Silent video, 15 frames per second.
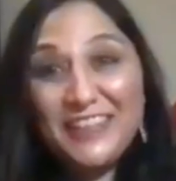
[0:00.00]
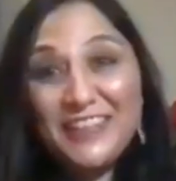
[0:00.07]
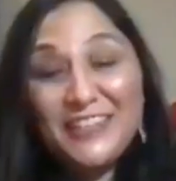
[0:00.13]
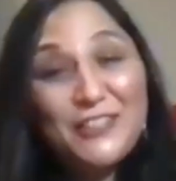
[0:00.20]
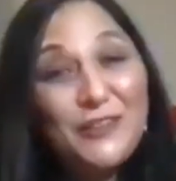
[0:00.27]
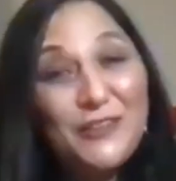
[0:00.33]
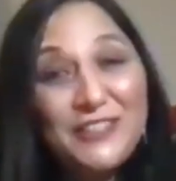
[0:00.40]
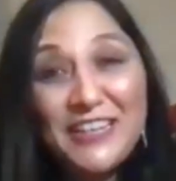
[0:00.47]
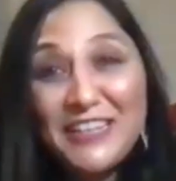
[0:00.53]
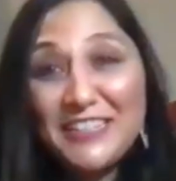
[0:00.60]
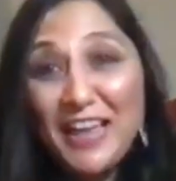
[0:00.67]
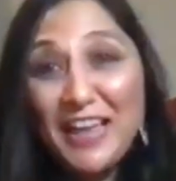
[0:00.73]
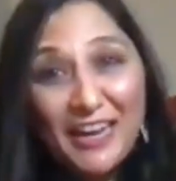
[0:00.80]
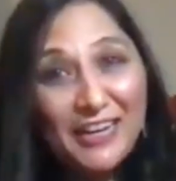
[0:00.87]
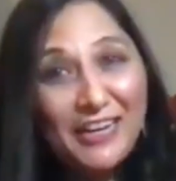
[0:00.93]
So it's
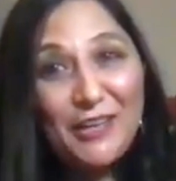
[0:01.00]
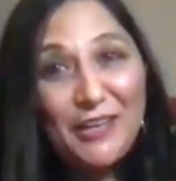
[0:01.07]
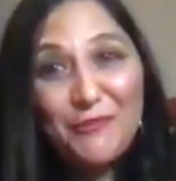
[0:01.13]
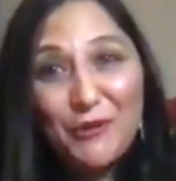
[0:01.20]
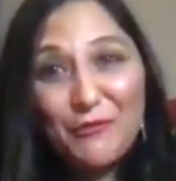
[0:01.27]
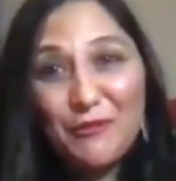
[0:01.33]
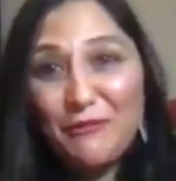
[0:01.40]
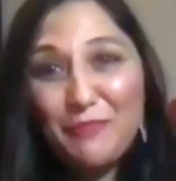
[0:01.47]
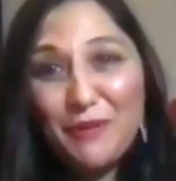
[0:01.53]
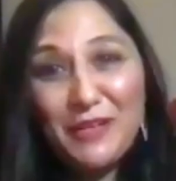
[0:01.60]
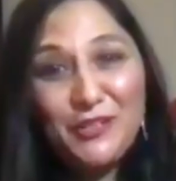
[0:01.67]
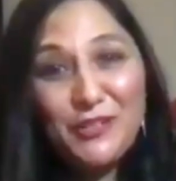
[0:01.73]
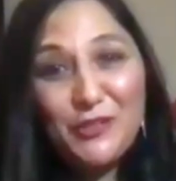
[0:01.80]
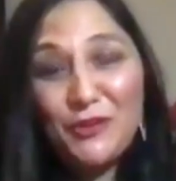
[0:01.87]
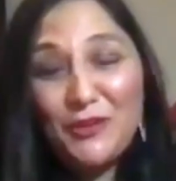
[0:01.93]
exactly what we've
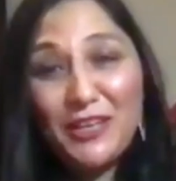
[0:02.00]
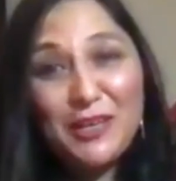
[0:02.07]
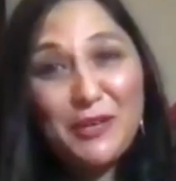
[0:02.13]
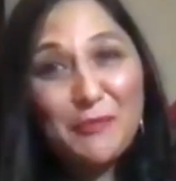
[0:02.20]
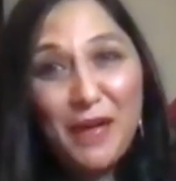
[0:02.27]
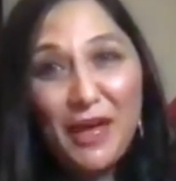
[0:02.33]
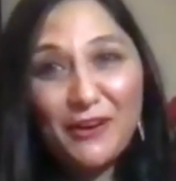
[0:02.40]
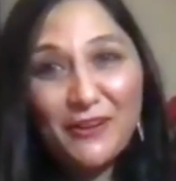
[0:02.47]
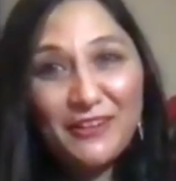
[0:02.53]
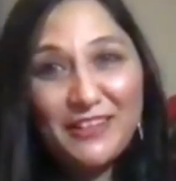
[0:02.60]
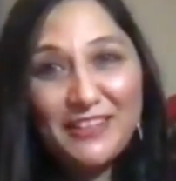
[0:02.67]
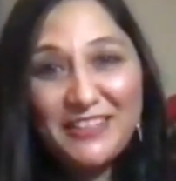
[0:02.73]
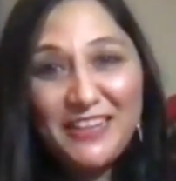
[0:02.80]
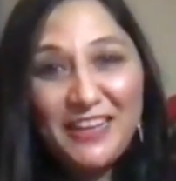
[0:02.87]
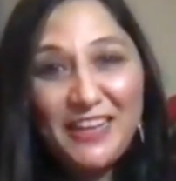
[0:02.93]
been talking about,
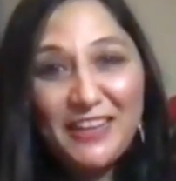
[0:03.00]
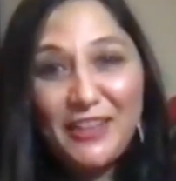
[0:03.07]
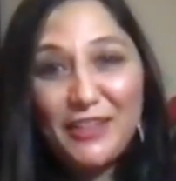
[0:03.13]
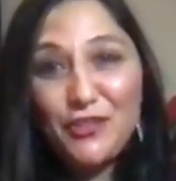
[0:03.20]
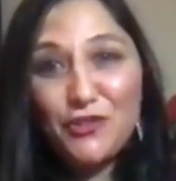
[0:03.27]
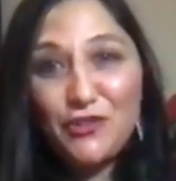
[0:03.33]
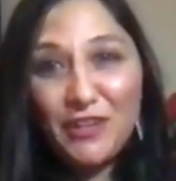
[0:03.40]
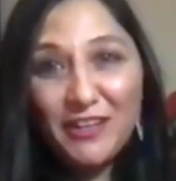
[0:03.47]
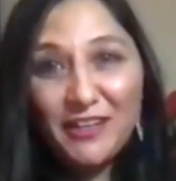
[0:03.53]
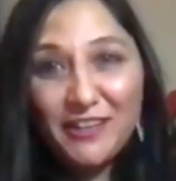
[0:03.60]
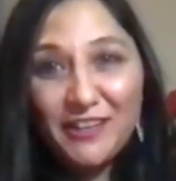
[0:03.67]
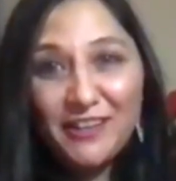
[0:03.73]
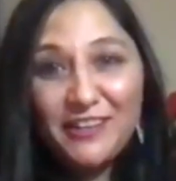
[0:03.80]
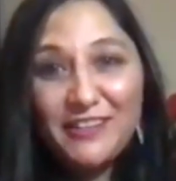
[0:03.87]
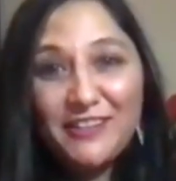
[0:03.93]
isn't it? The
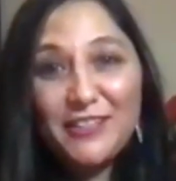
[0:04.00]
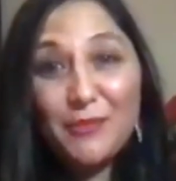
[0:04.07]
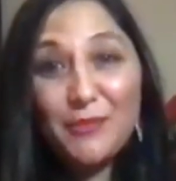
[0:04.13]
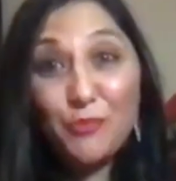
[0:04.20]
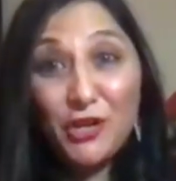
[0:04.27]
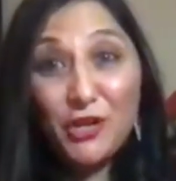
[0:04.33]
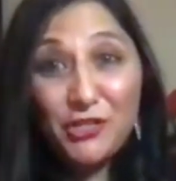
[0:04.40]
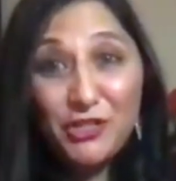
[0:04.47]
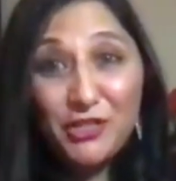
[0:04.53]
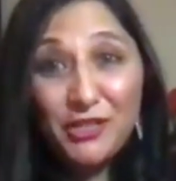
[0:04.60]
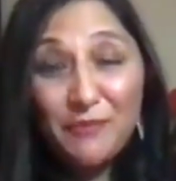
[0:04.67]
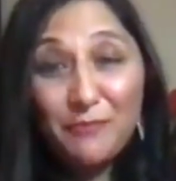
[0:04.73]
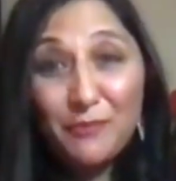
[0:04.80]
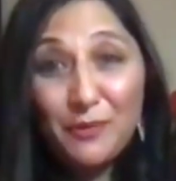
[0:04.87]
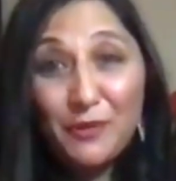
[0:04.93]
triggers, the pressure
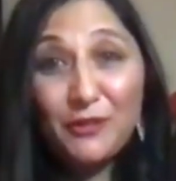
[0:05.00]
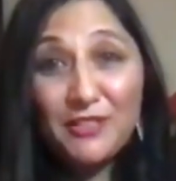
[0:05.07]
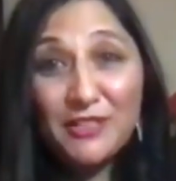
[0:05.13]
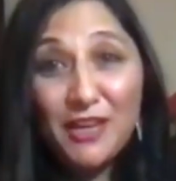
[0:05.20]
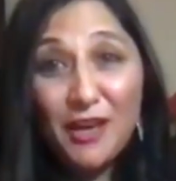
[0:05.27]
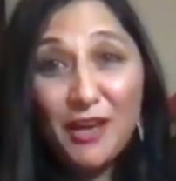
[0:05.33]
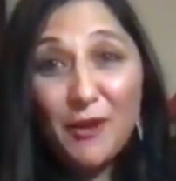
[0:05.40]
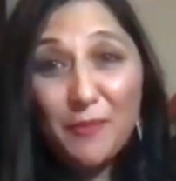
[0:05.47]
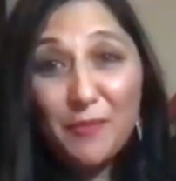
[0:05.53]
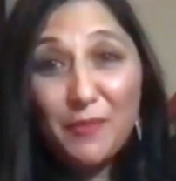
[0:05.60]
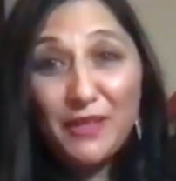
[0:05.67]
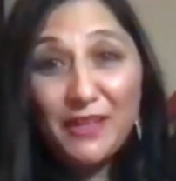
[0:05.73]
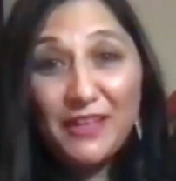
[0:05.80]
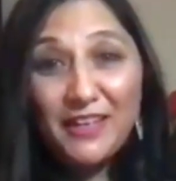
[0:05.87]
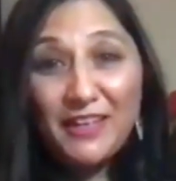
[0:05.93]
that builds up.
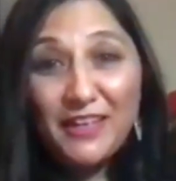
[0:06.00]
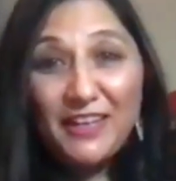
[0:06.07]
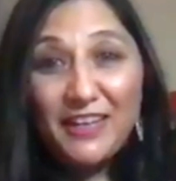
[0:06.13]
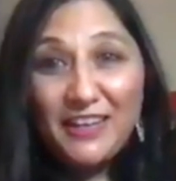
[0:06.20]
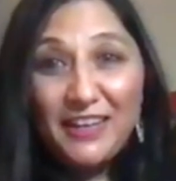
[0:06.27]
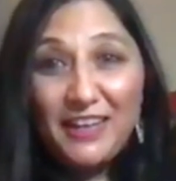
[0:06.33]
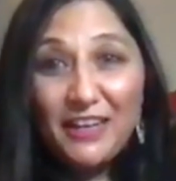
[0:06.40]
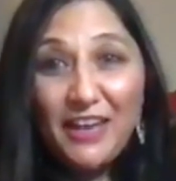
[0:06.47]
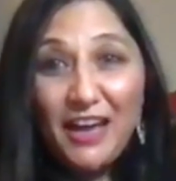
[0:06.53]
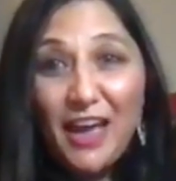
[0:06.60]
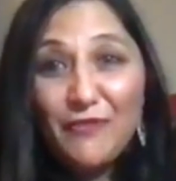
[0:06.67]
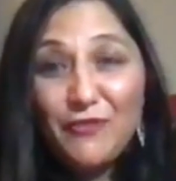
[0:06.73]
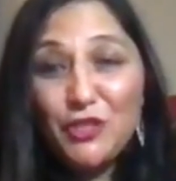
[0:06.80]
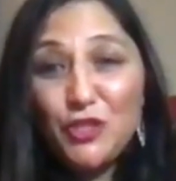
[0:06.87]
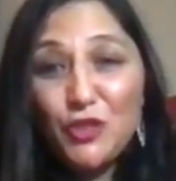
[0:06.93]
Like I
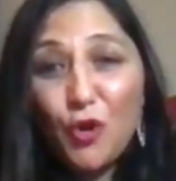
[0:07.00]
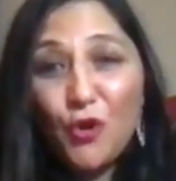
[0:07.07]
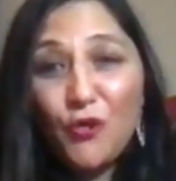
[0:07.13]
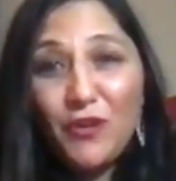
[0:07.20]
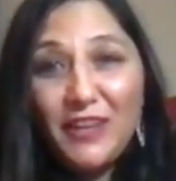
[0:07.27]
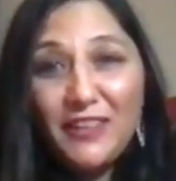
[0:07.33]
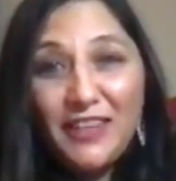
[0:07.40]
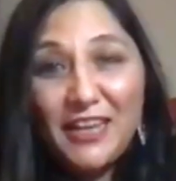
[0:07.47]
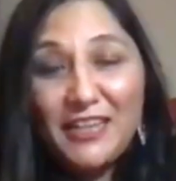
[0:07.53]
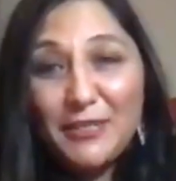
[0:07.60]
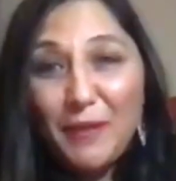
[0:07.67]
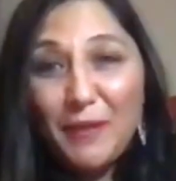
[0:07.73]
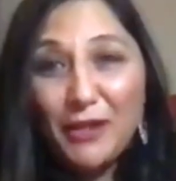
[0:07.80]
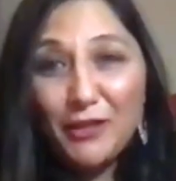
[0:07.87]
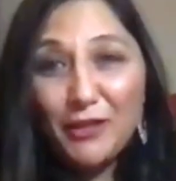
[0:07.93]
have a story in there, it's
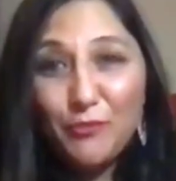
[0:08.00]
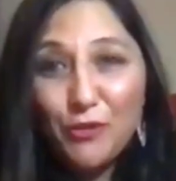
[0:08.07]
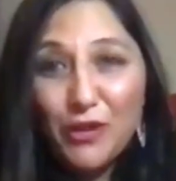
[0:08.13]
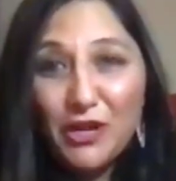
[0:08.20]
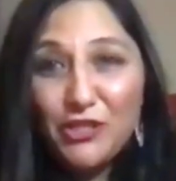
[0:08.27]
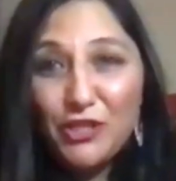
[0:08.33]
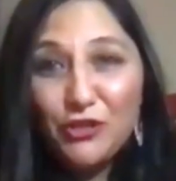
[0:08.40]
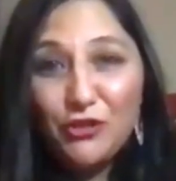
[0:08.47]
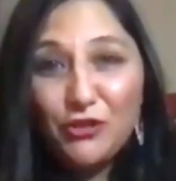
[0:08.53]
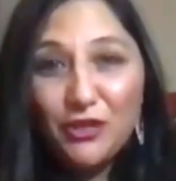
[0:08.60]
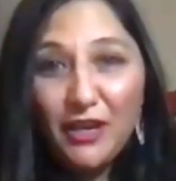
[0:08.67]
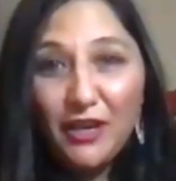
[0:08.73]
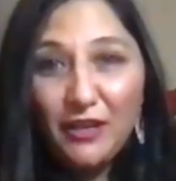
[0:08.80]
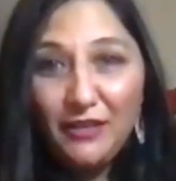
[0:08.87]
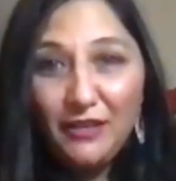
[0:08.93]
about the pressure
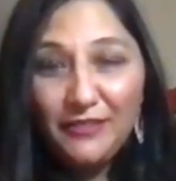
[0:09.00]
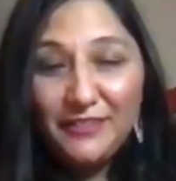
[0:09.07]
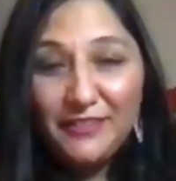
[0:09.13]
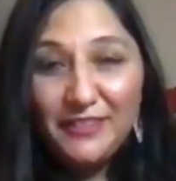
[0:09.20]
cooker.